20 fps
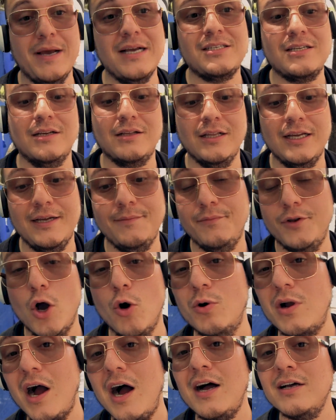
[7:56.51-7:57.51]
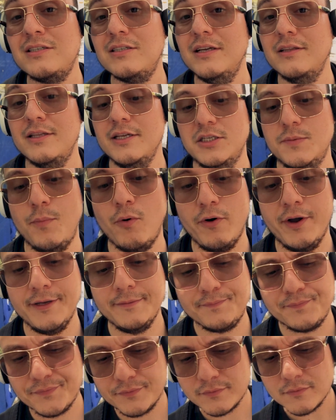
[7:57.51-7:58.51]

basically no cost at this point.